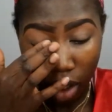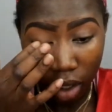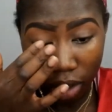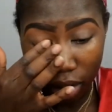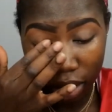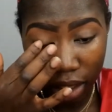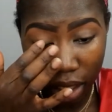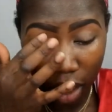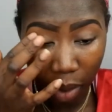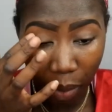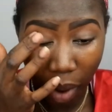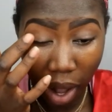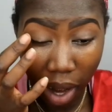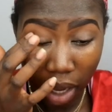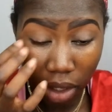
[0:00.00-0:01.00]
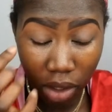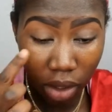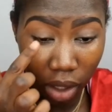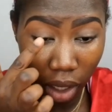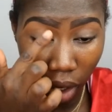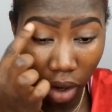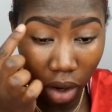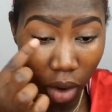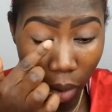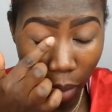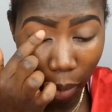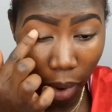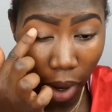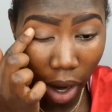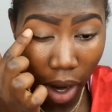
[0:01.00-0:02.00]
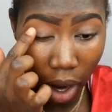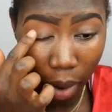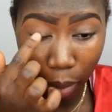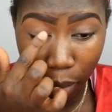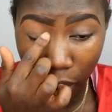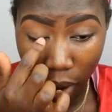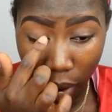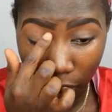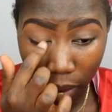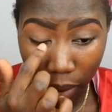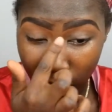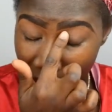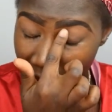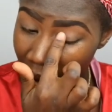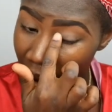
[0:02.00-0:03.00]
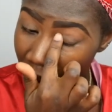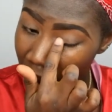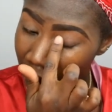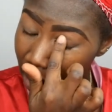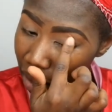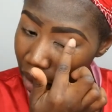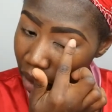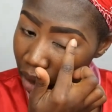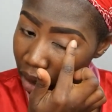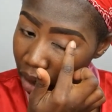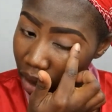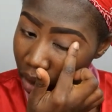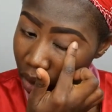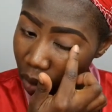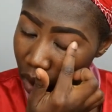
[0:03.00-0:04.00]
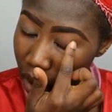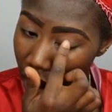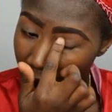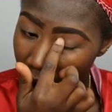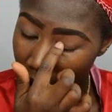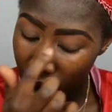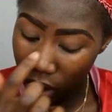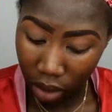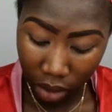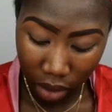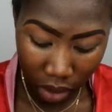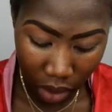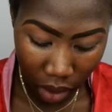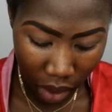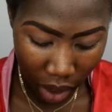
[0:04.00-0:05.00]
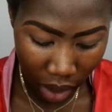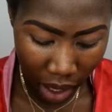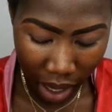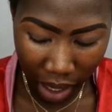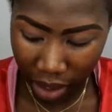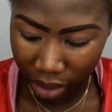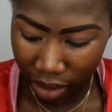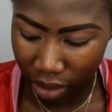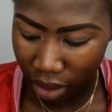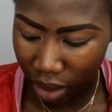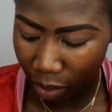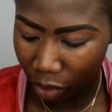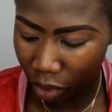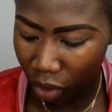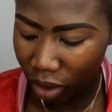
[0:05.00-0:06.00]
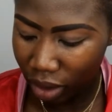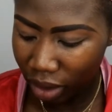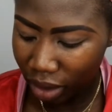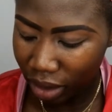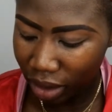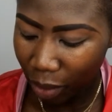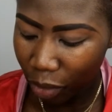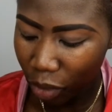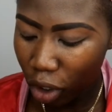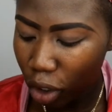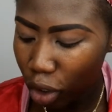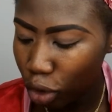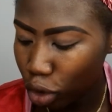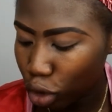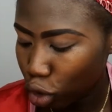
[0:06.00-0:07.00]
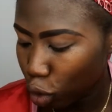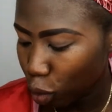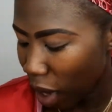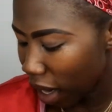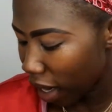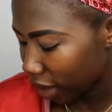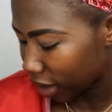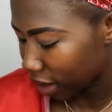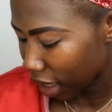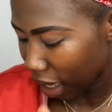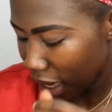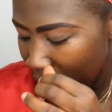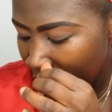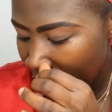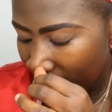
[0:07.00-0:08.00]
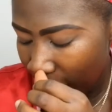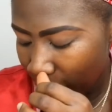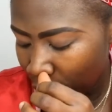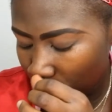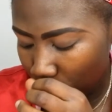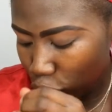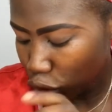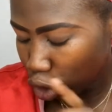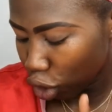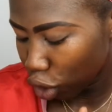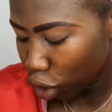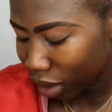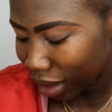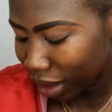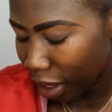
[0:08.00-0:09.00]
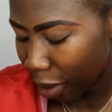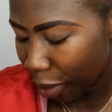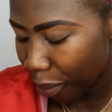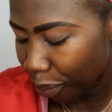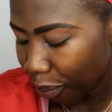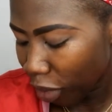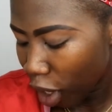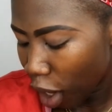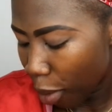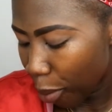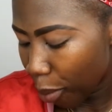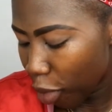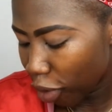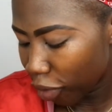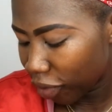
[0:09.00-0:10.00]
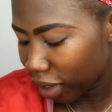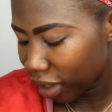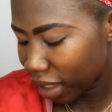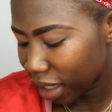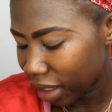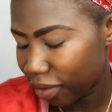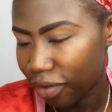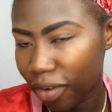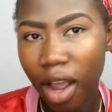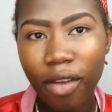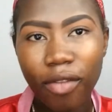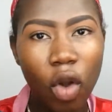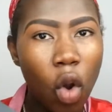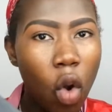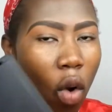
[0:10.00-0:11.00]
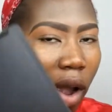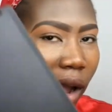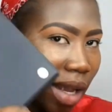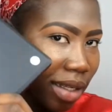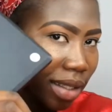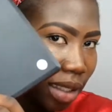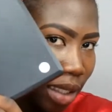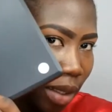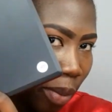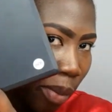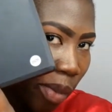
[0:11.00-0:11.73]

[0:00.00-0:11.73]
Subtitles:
concealer palette to like cut my eyebrow. That's what I use. So now that is done, I'm going to use two palettes today. I'm going to use the Morphe 35 OS